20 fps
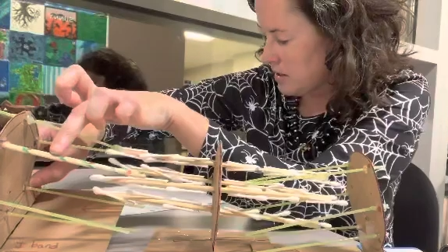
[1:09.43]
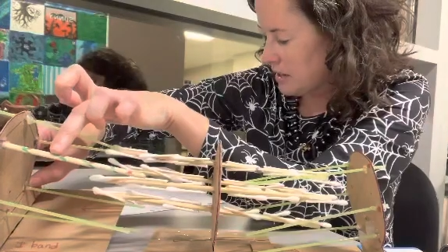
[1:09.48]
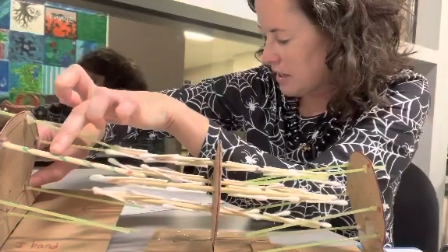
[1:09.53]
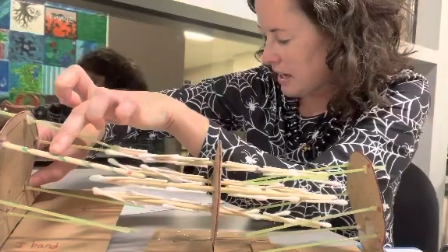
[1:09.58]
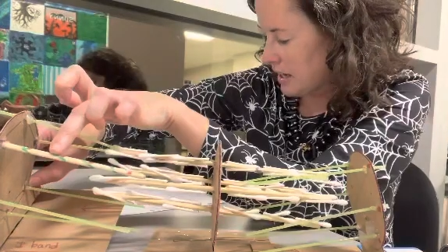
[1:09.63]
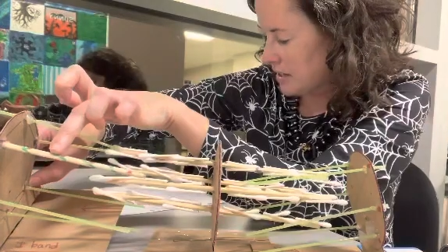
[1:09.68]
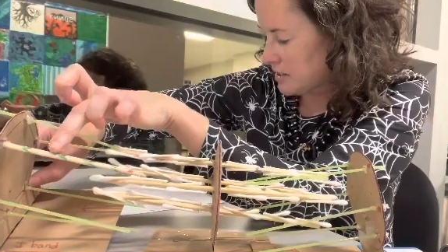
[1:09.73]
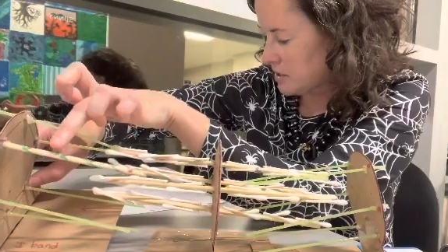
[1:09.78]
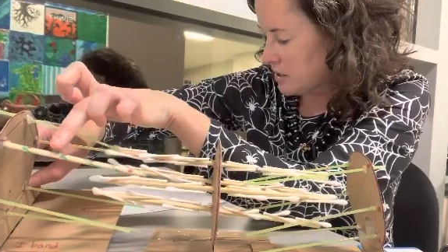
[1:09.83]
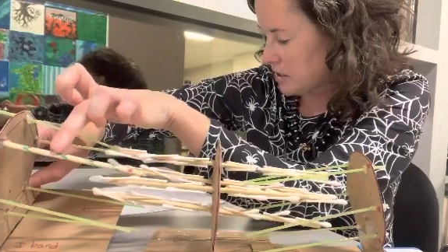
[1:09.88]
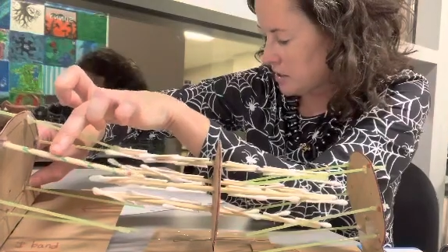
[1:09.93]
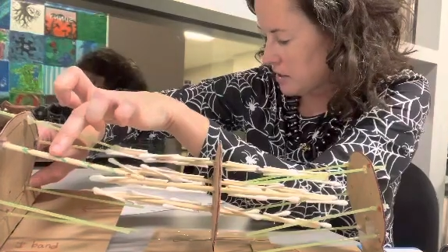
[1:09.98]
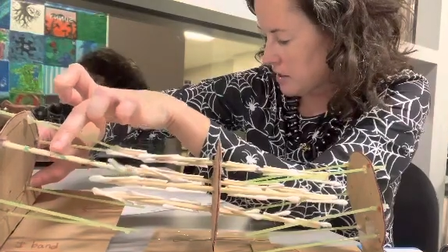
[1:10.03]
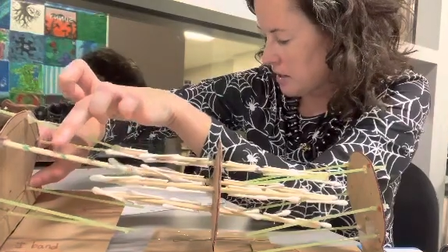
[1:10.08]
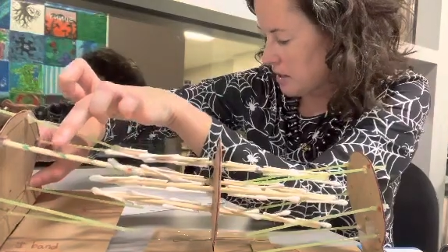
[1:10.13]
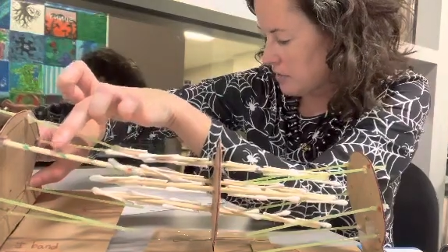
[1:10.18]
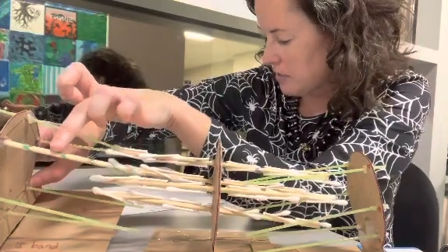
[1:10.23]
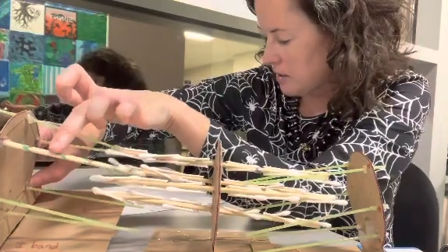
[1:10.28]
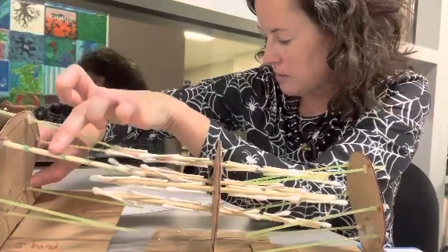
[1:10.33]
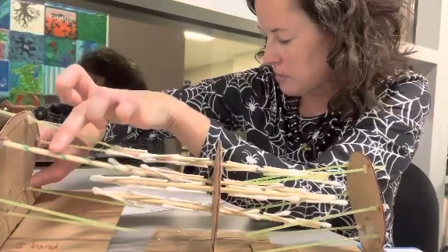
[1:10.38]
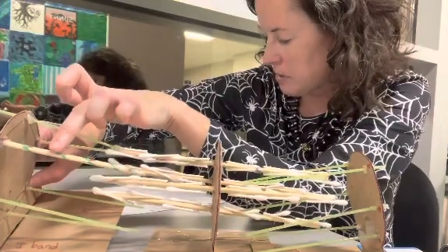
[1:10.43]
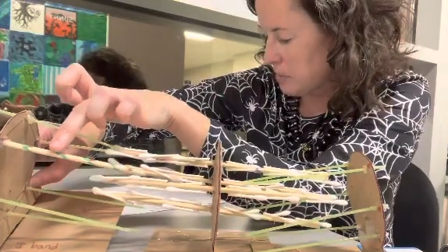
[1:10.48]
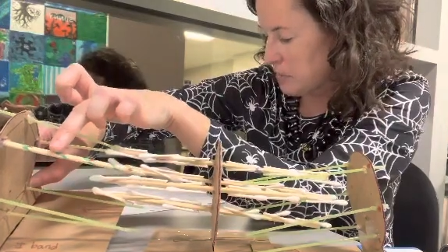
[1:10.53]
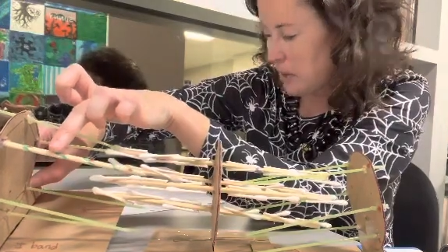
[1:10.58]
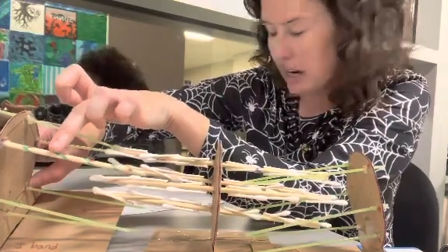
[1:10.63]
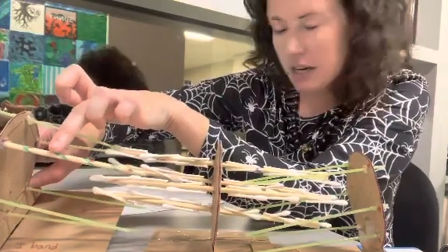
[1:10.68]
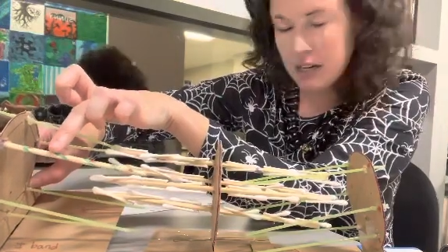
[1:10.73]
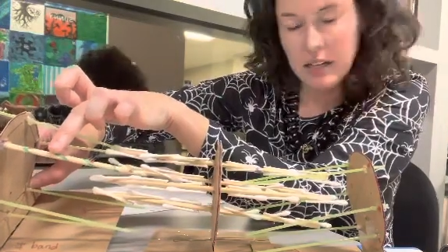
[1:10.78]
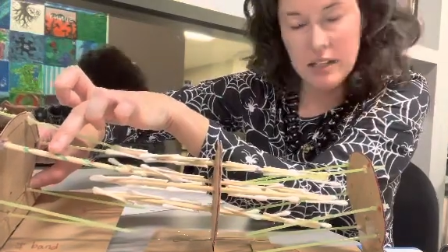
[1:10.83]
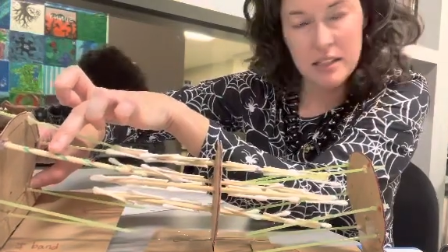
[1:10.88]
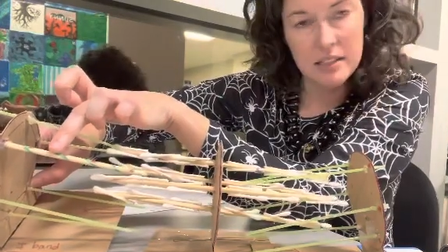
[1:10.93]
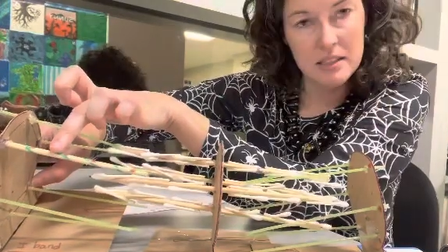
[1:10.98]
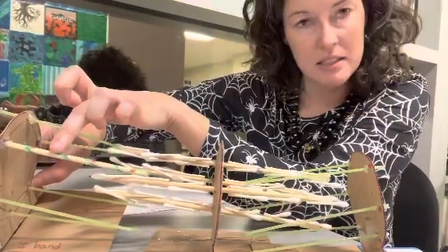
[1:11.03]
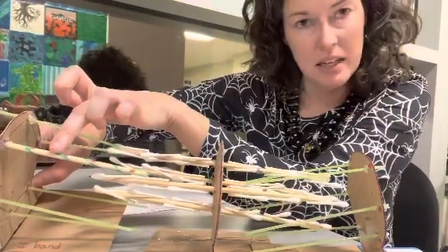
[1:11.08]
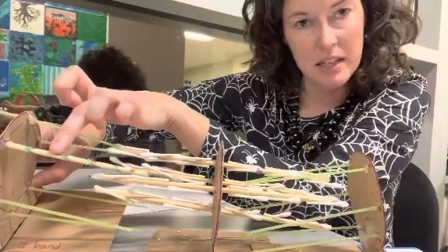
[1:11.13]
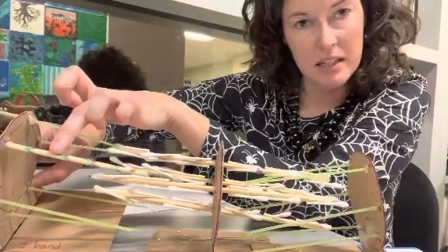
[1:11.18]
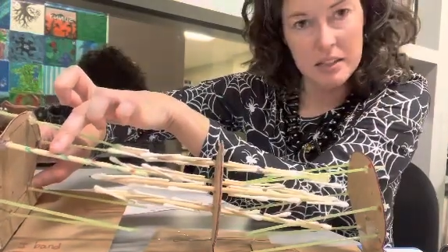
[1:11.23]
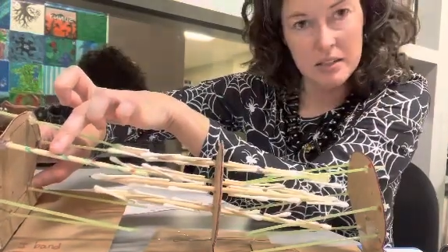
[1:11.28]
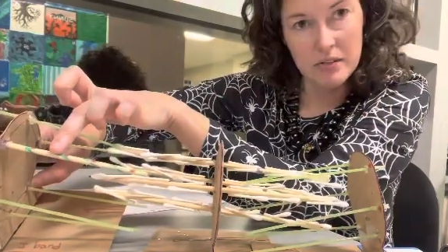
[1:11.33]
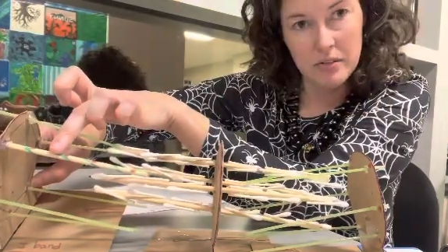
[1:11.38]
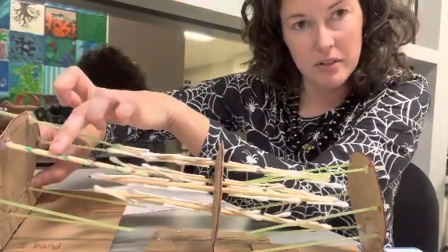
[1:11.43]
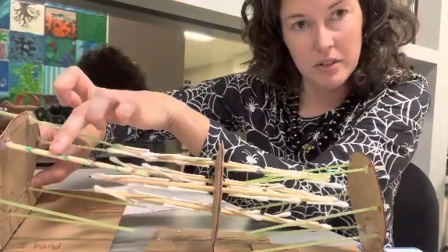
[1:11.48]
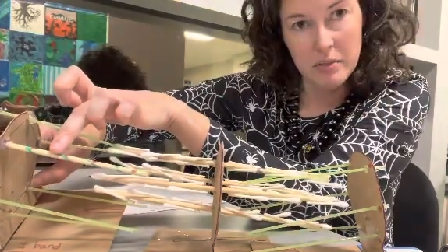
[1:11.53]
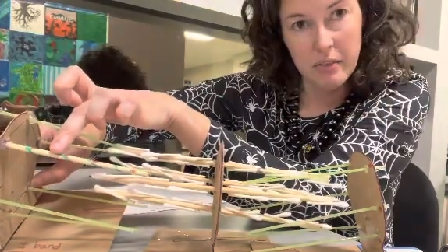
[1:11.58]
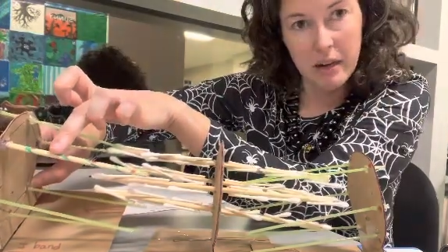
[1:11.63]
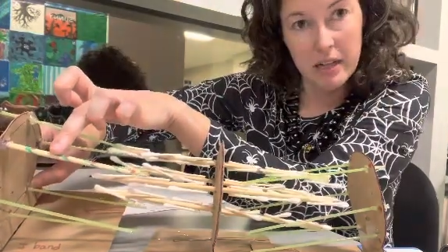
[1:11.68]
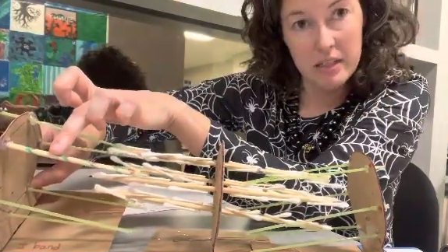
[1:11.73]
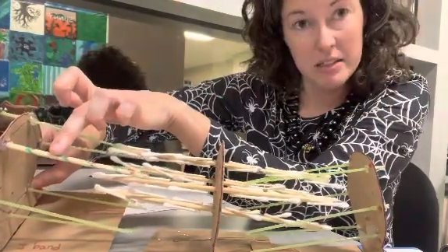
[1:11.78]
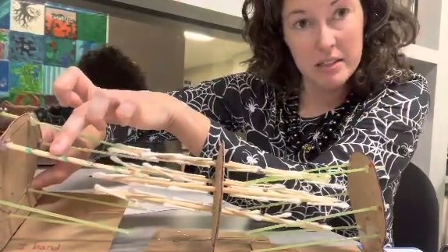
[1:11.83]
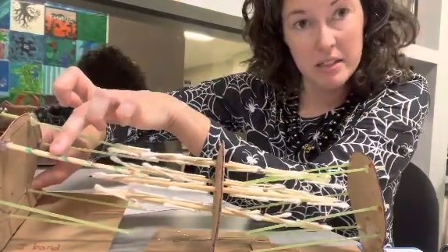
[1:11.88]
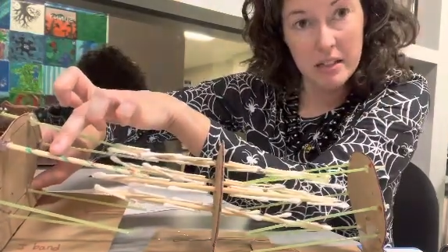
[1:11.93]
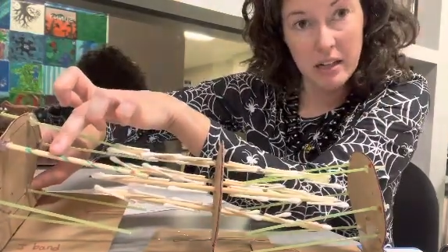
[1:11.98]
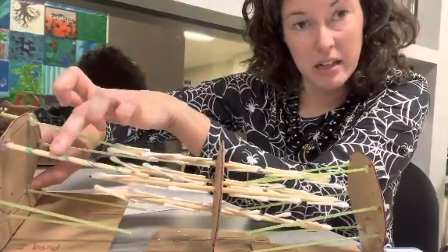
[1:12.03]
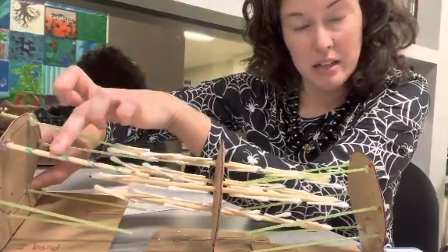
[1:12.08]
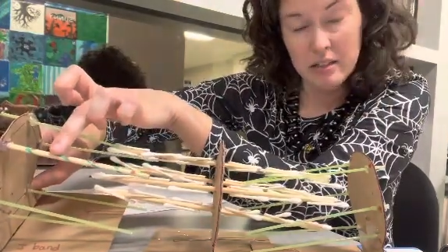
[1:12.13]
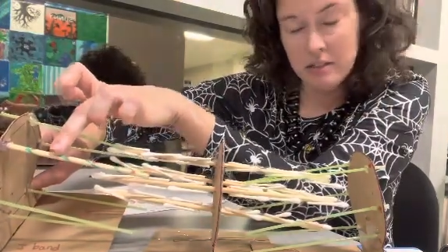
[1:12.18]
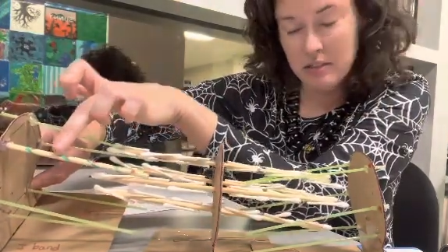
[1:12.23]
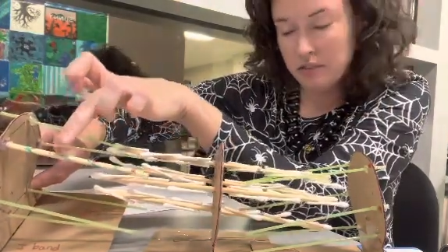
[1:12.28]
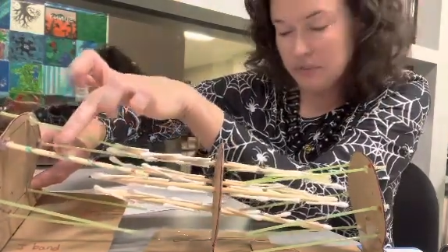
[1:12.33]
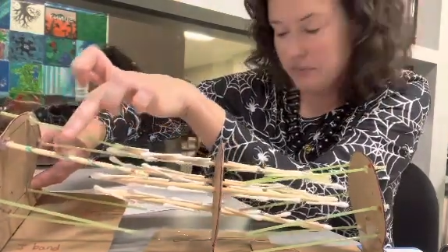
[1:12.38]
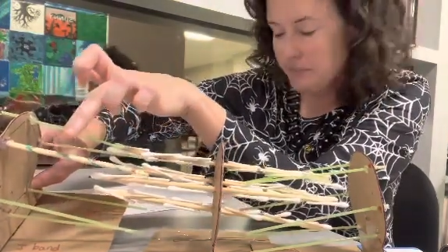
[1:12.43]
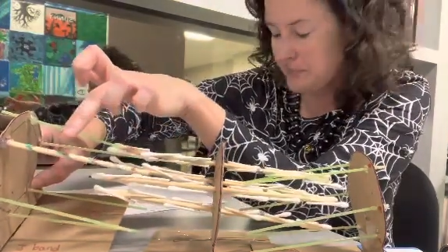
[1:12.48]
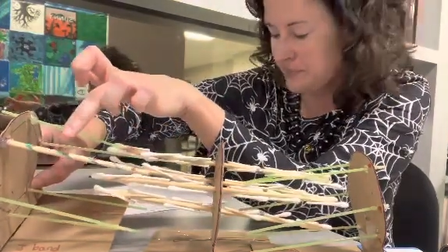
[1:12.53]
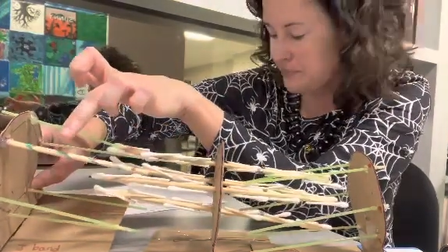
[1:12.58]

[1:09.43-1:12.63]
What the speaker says: That's going to cover up the binding sites for the myosin heads.